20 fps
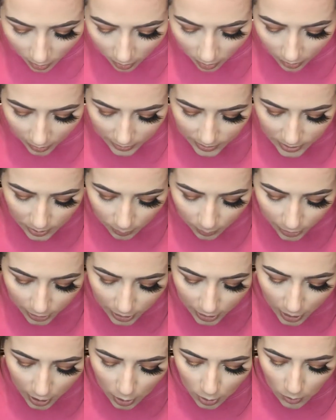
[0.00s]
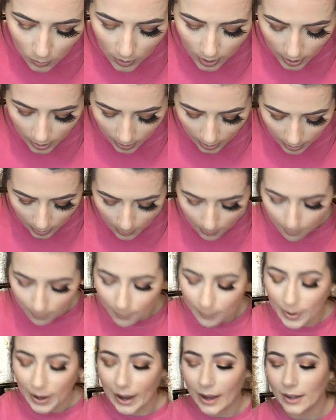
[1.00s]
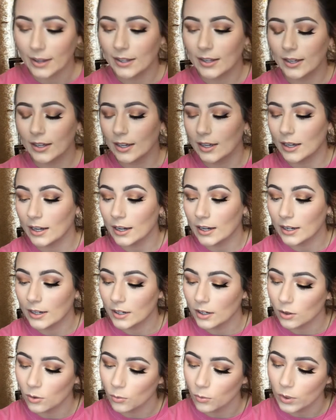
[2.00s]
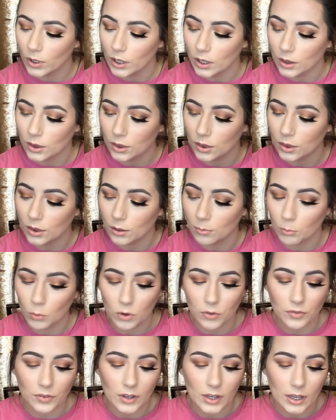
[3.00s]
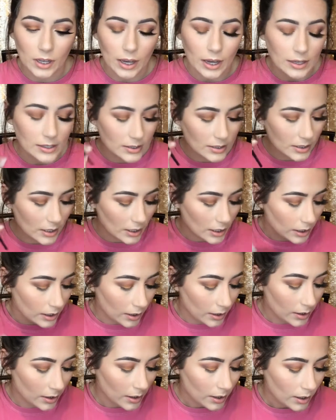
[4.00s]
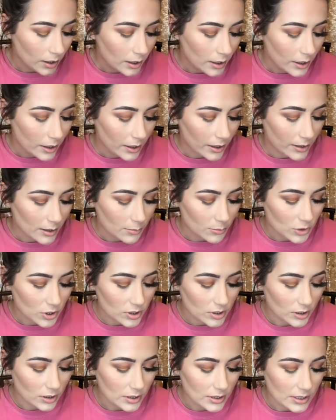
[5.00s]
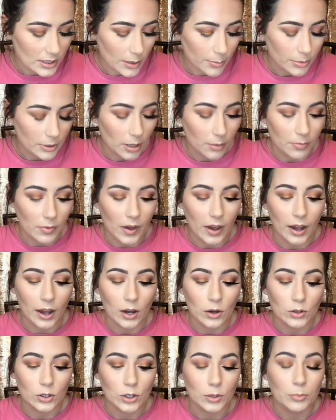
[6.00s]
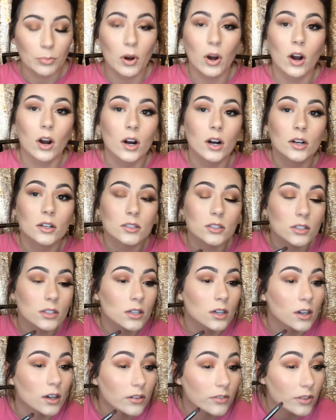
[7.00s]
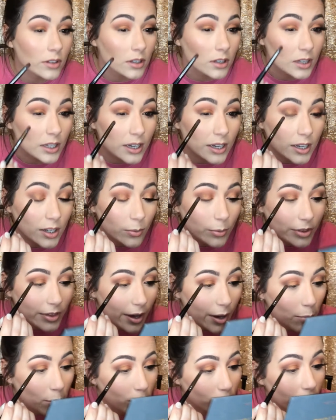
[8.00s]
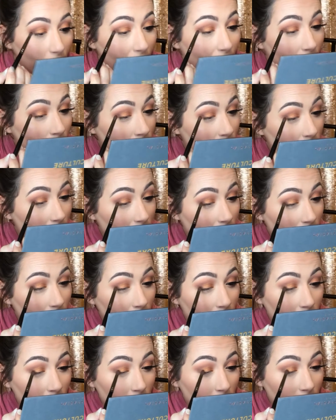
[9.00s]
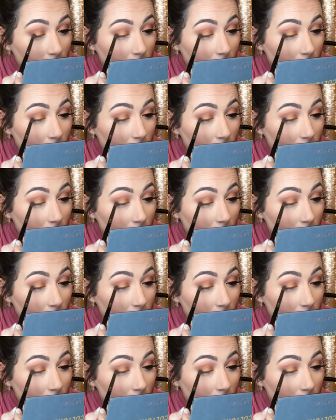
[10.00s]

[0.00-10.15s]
Alright, so we're going to go back in with the Morphe E18, and I'm just going to deepen up the outer part of the lid with that brown again,